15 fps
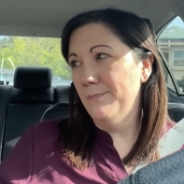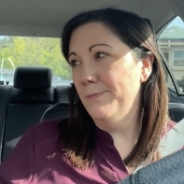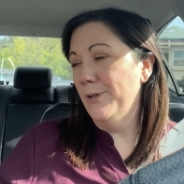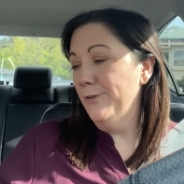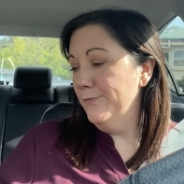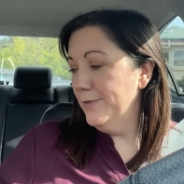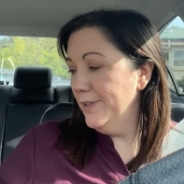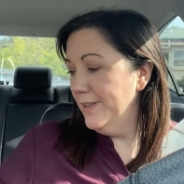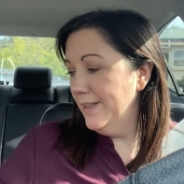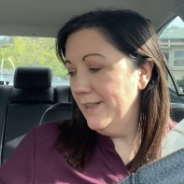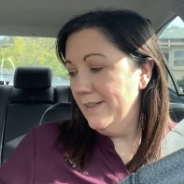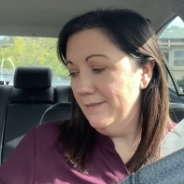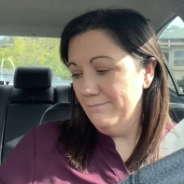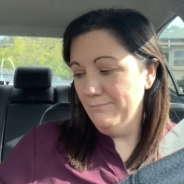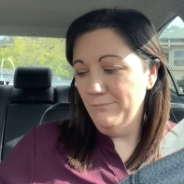
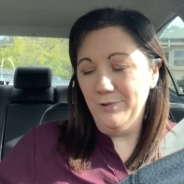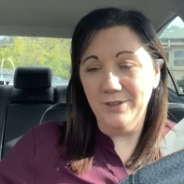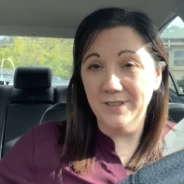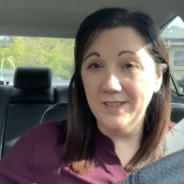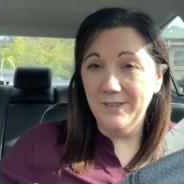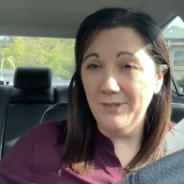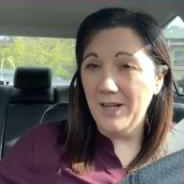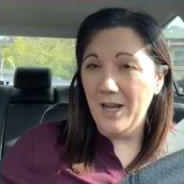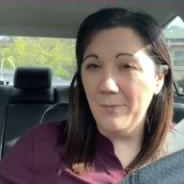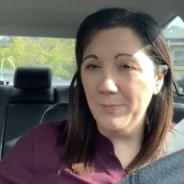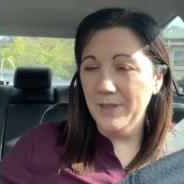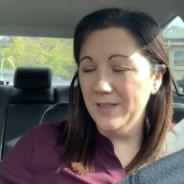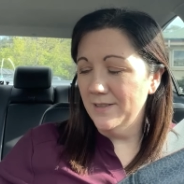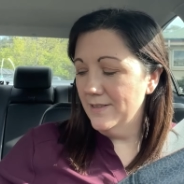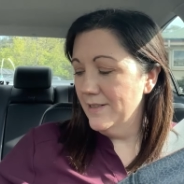Hopefully, we'll see what
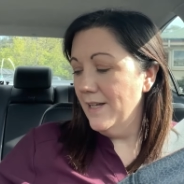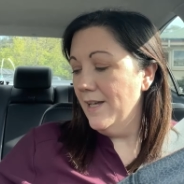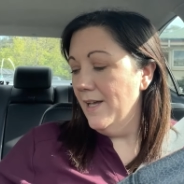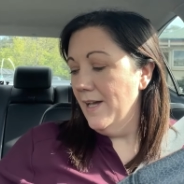happens.